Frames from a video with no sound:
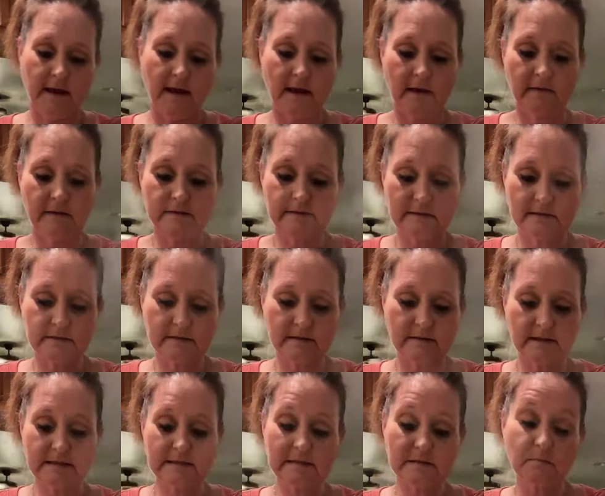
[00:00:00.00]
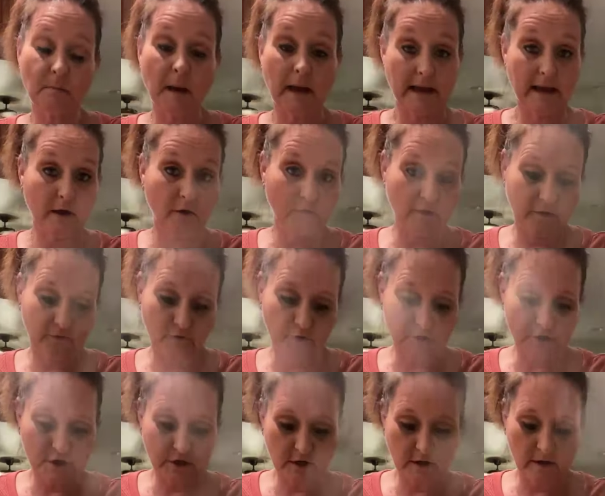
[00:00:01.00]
And this is my healthy version